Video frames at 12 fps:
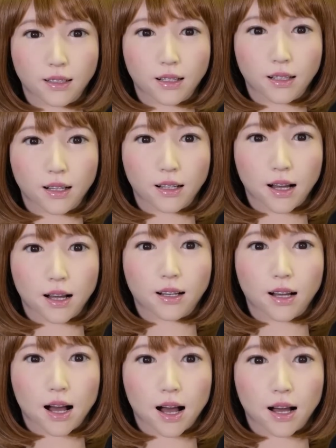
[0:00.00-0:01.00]
In today's
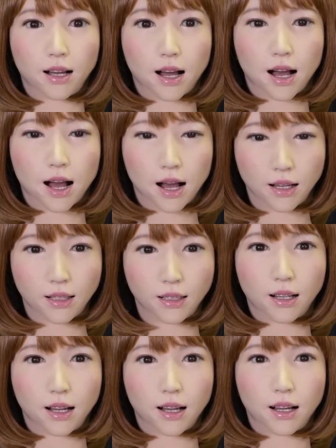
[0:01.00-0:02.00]
complex world,
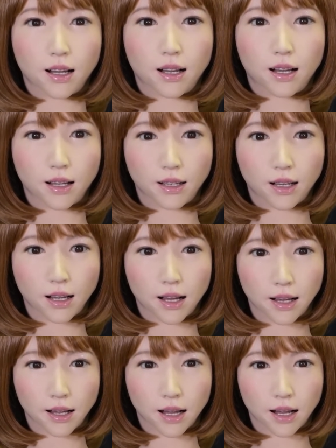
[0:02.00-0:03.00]
this is a critical
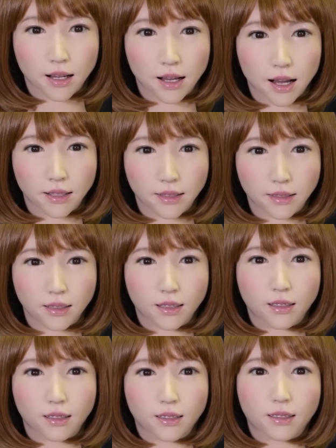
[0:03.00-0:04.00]
capability.
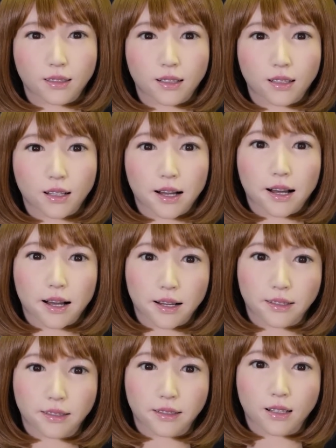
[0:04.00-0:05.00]
You
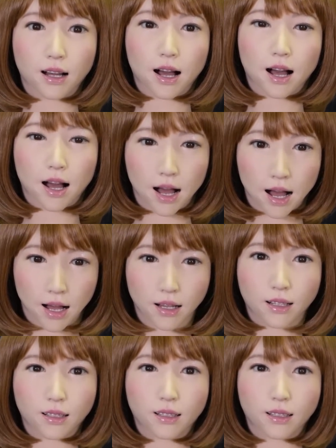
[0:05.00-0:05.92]
need our help.